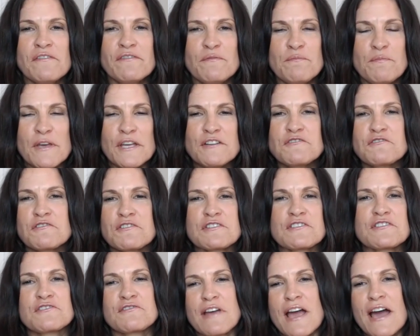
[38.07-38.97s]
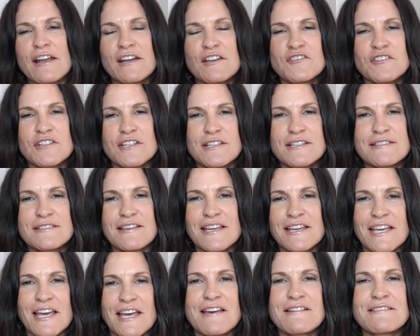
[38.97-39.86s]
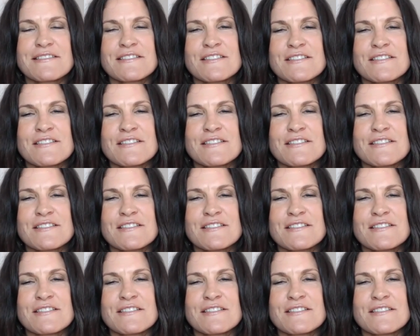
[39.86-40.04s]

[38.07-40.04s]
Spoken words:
Pinterest strategies, I guess.